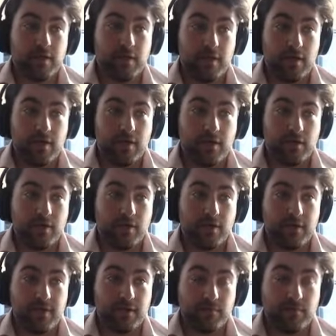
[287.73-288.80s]
uh,
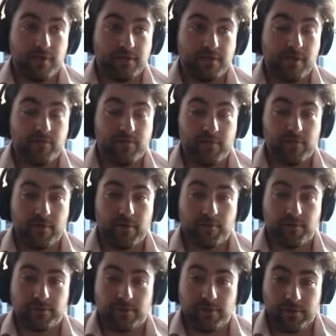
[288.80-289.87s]
looking at the right time for the right
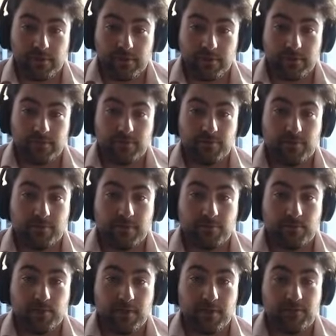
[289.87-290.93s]
opportunities. Mm-hmm. So, for
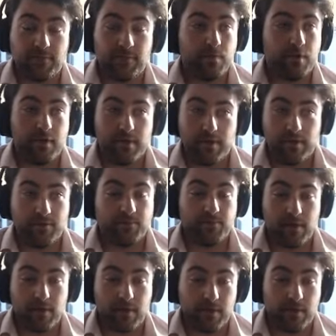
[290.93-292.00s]
example, if you are,
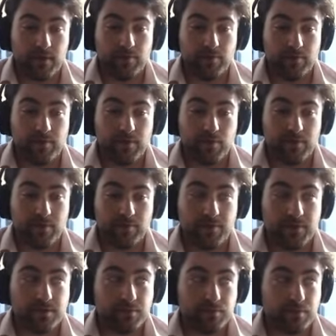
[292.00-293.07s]
uh, you know, one of the
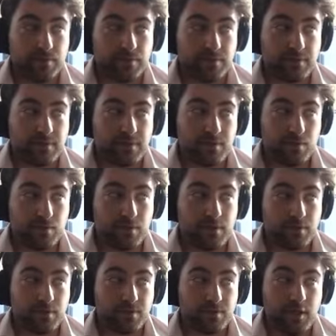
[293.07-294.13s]
biggest recruiters in the
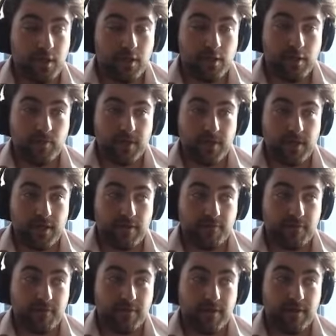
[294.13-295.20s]
world, you might have
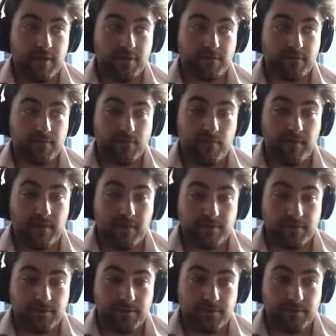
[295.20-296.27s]
3,000,
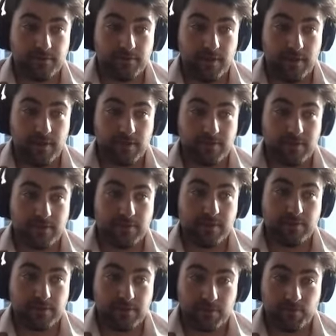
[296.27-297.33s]
4,000 uh, talent
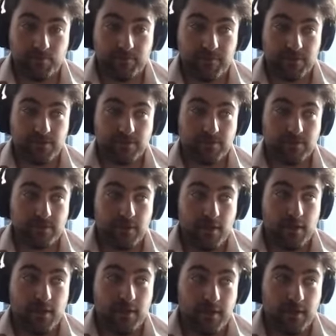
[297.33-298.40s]
acquisition professionals.
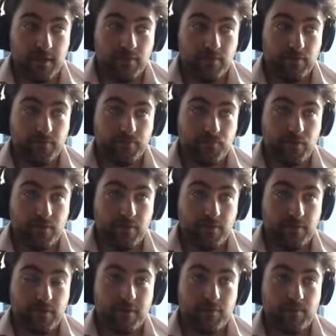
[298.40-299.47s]
Now, if
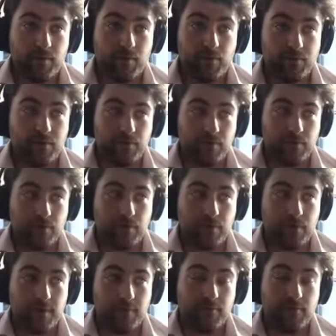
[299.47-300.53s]
you think about what your,
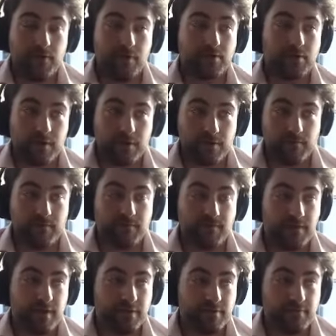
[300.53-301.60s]
if we go to kind of
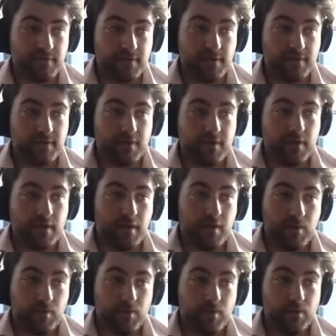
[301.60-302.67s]
50,000 feet,
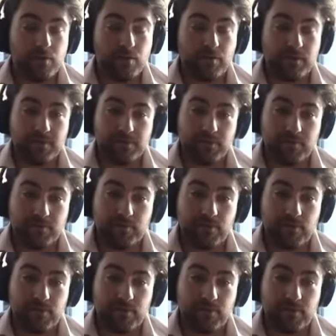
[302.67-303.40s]
what are your organizational